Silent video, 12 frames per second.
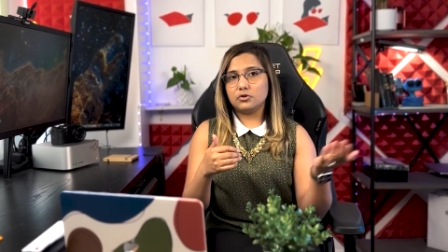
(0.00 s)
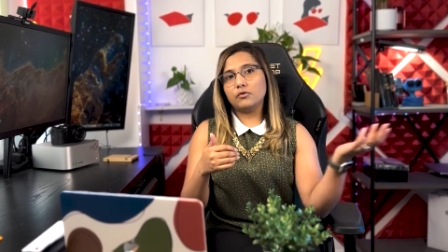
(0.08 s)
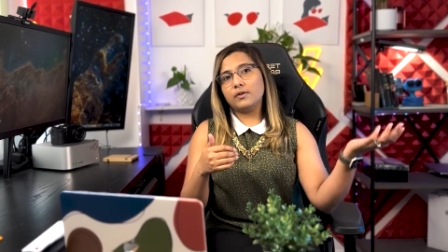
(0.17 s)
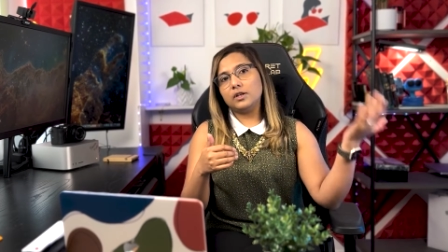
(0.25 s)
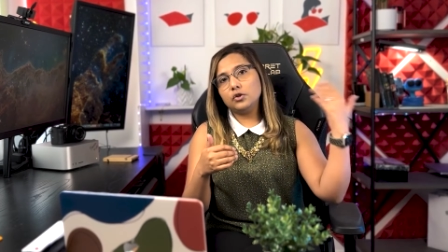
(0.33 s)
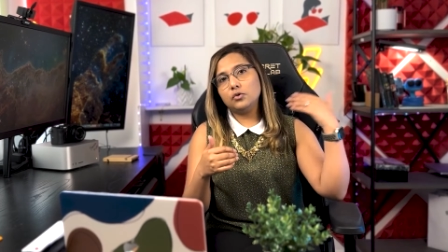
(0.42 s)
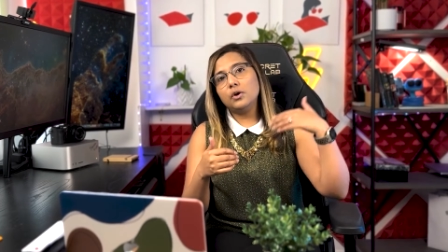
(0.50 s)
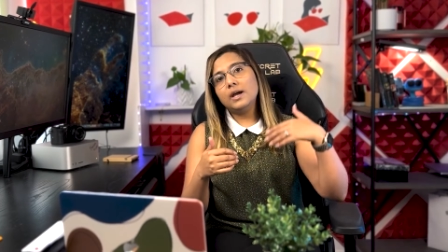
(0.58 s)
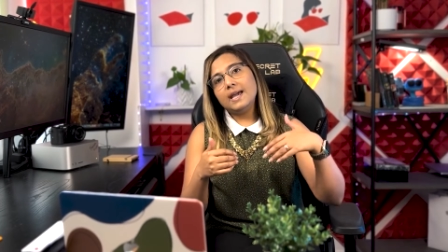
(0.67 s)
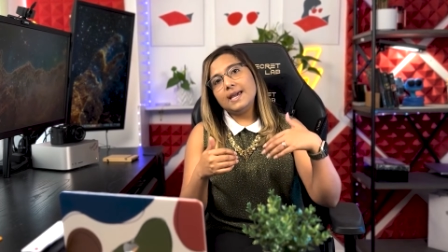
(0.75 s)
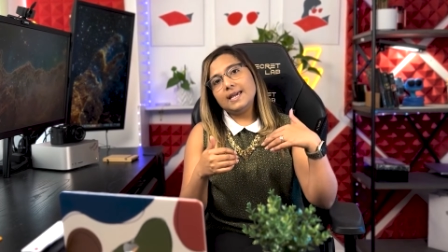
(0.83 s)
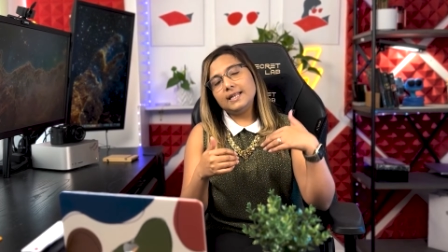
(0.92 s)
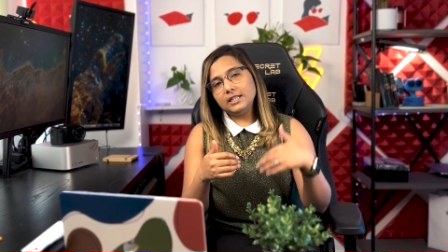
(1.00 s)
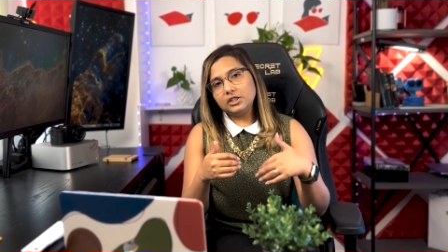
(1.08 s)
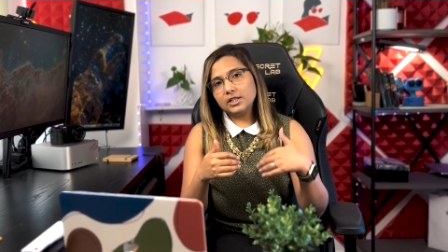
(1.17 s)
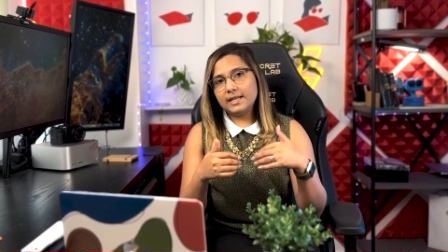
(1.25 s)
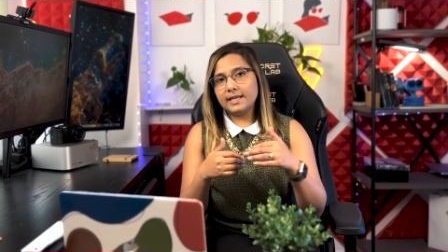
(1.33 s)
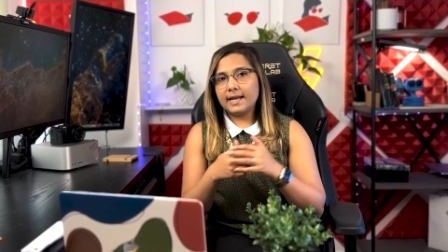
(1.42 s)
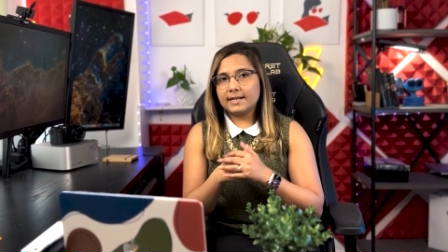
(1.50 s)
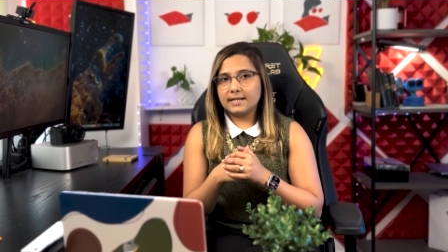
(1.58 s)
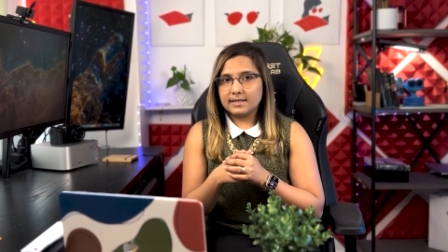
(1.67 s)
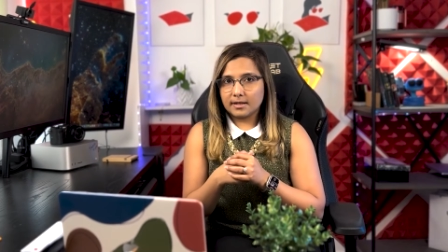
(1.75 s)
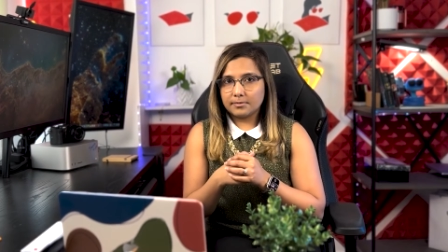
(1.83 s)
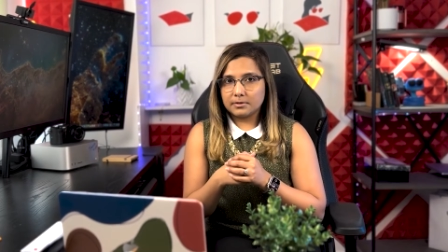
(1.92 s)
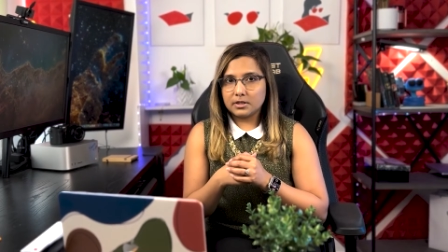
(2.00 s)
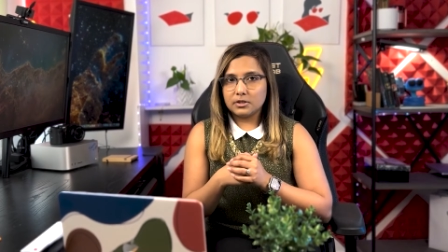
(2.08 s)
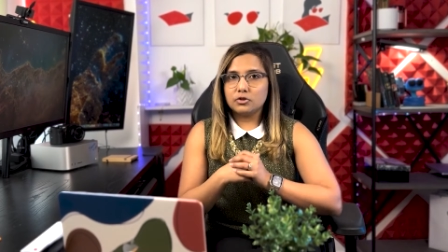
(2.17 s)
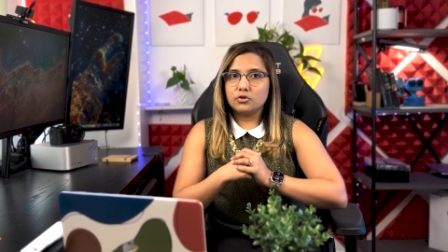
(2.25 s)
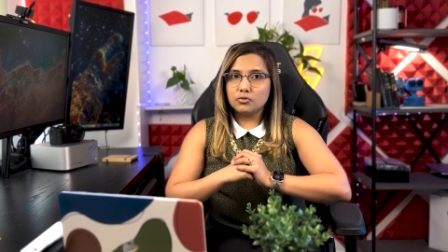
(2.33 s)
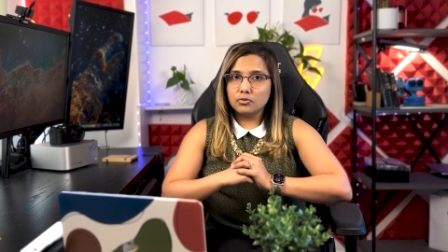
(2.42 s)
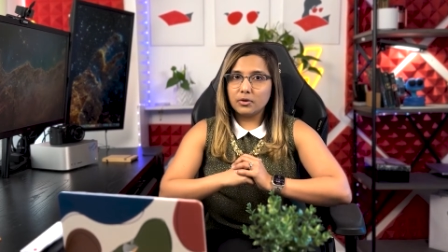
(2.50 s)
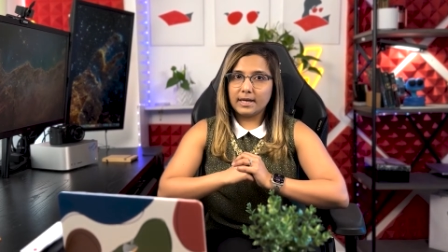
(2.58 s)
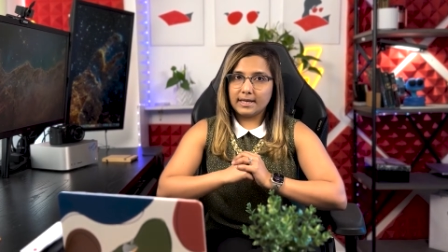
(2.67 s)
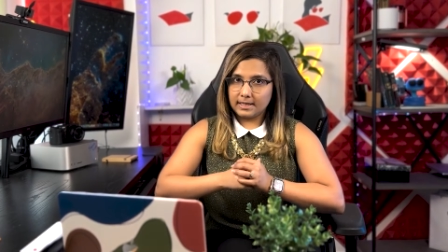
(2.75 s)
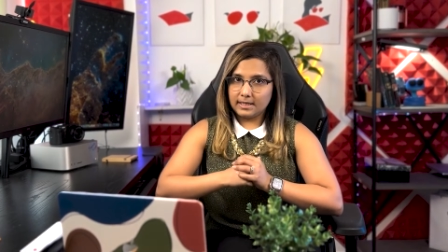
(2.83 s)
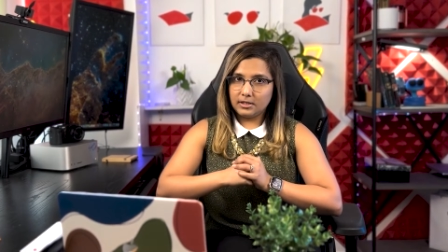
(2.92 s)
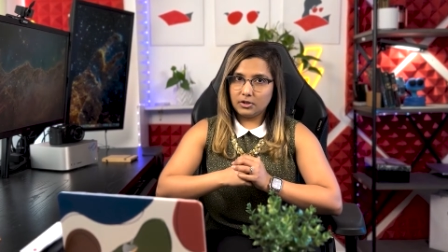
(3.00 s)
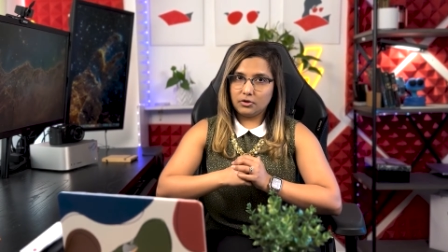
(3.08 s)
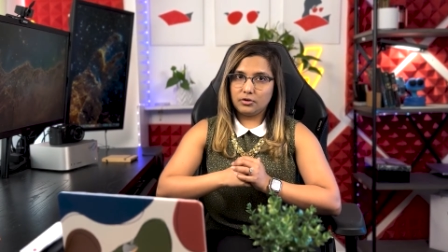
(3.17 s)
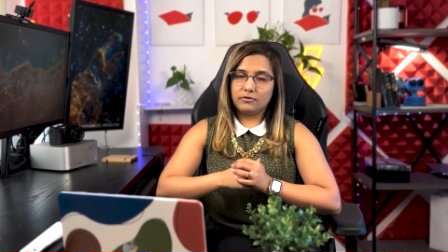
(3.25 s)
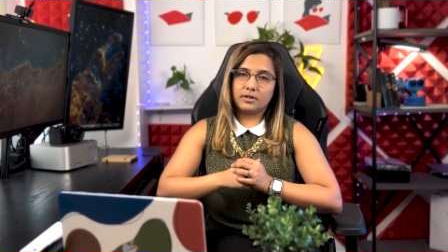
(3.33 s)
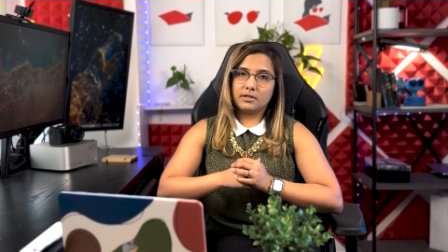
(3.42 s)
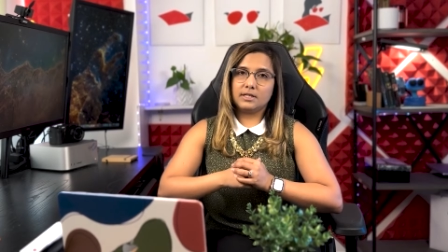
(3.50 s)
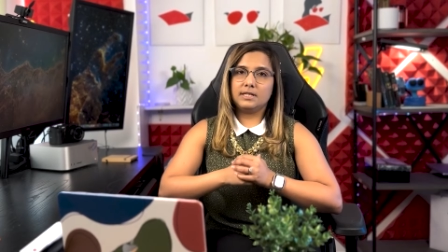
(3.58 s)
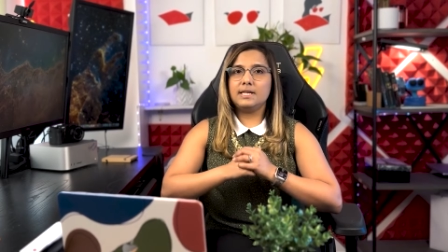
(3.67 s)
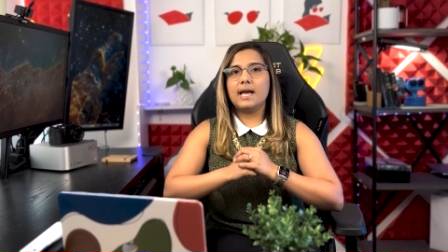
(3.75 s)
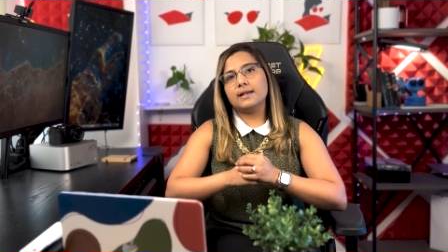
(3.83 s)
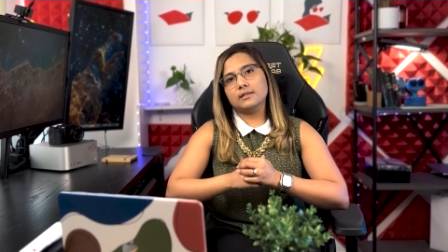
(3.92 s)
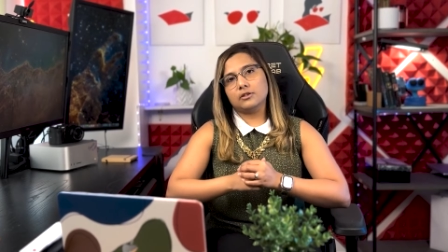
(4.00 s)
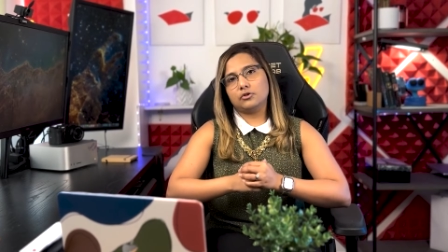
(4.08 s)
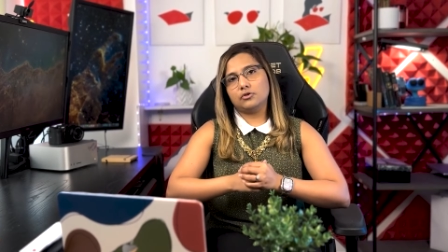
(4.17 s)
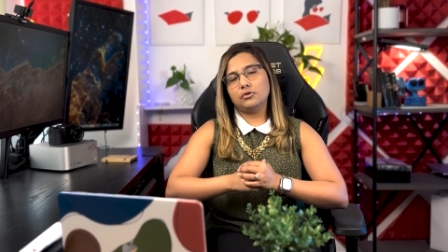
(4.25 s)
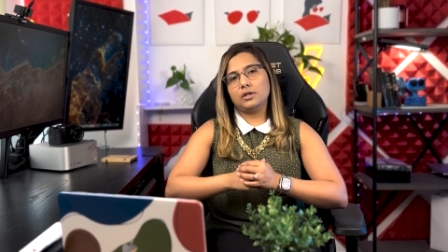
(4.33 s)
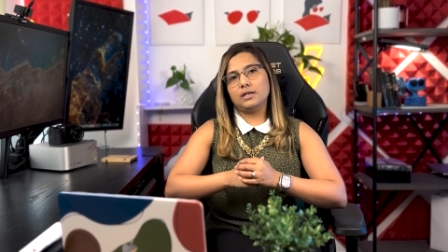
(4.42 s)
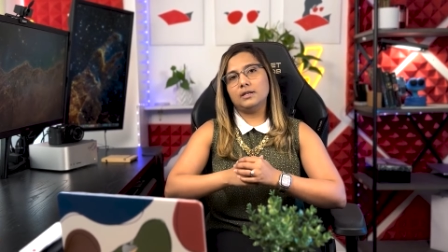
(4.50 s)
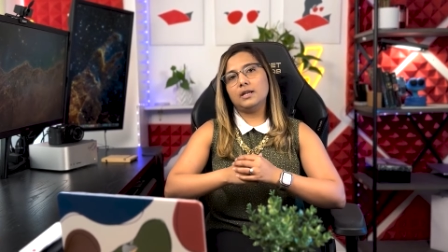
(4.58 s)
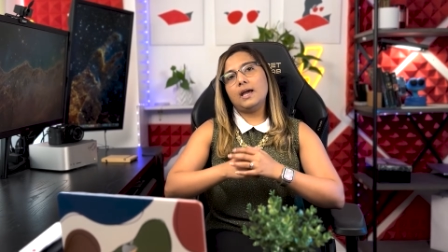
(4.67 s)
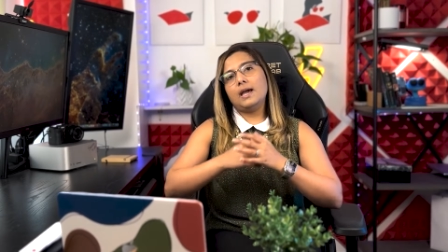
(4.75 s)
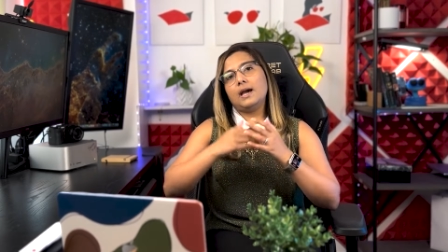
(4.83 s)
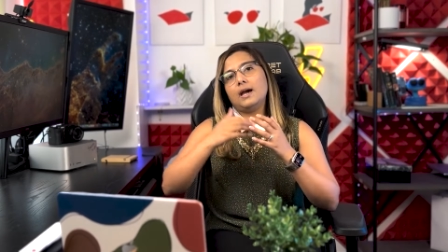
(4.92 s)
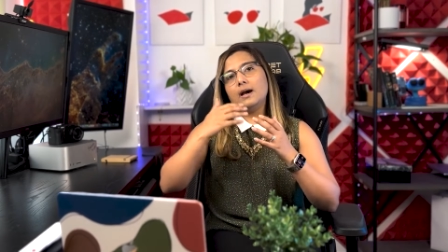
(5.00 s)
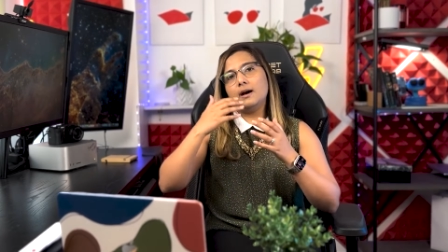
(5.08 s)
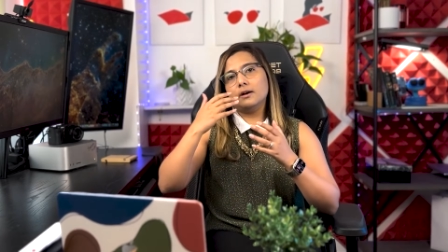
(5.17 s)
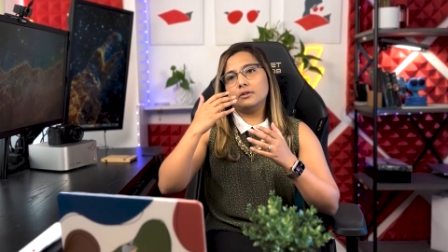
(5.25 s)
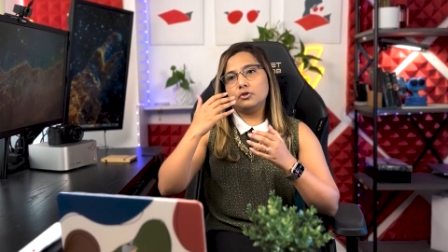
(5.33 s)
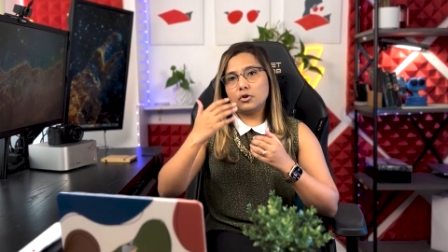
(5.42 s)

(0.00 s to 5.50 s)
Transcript: So when you initially get accepted to a Canadian university as a student, uh, your